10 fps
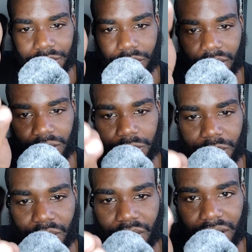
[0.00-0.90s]

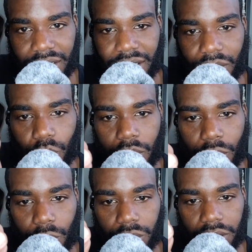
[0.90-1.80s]
prosperity, and
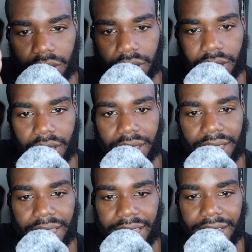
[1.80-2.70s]
wealth
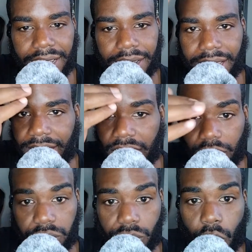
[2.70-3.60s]
in any
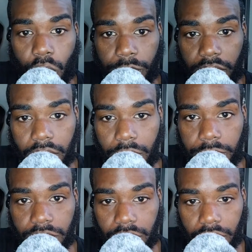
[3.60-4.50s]
form it
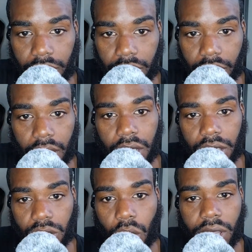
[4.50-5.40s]
comes in.
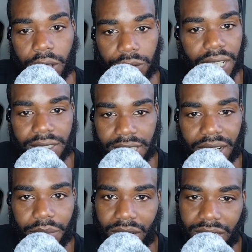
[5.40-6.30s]
So if, let's say, the
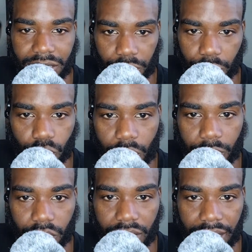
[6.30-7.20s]
money system
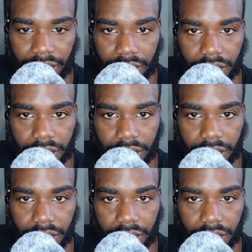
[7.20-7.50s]
crumbled tonight,